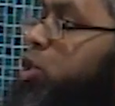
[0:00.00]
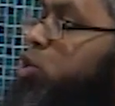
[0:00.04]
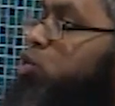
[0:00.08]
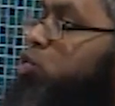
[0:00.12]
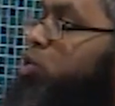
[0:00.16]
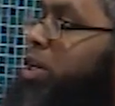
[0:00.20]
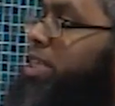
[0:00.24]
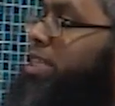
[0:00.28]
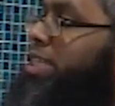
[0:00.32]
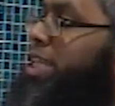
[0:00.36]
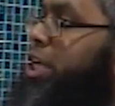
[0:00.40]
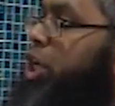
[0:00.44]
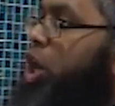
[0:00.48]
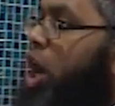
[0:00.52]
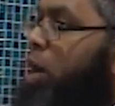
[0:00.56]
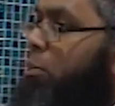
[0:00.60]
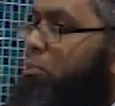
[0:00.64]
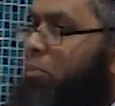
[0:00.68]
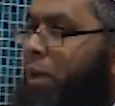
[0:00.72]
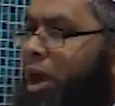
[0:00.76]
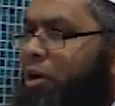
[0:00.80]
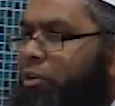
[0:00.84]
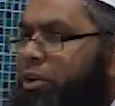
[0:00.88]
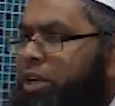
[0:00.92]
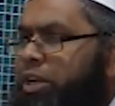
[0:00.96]
soon as they got
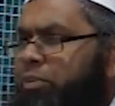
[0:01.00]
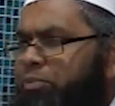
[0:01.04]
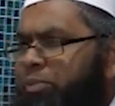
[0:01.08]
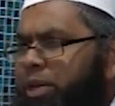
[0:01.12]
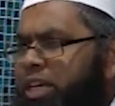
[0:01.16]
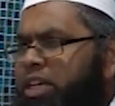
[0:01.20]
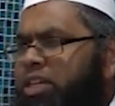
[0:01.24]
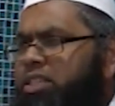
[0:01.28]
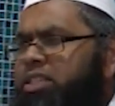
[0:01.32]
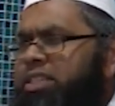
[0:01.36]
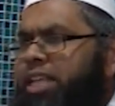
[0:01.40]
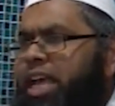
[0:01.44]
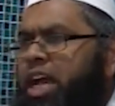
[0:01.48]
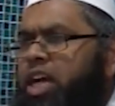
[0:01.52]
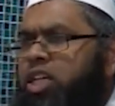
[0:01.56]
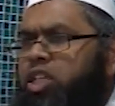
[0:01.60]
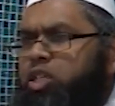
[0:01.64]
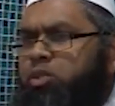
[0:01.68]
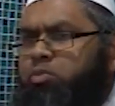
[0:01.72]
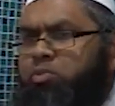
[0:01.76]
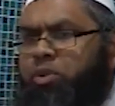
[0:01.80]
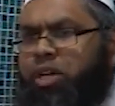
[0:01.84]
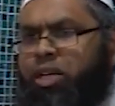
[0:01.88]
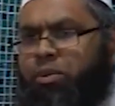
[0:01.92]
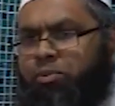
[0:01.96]
married, because their
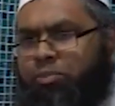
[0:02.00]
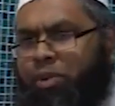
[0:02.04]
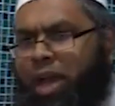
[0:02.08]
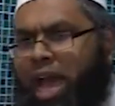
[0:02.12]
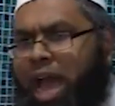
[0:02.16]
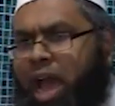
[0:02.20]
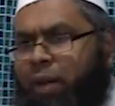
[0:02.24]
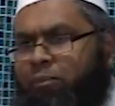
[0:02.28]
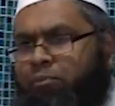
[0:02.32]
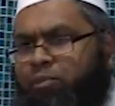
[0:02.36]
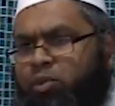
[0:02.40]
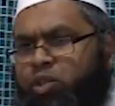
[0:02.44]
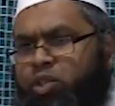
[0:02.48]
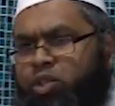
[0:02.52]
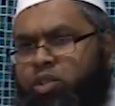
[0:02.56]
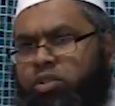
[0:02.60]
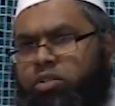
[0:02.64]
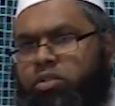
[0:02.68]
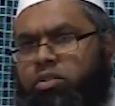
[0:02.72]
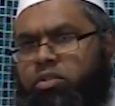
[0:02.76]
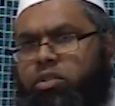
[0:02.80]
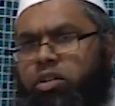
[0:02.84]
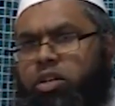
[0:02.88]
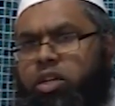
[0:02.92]
husband perhaps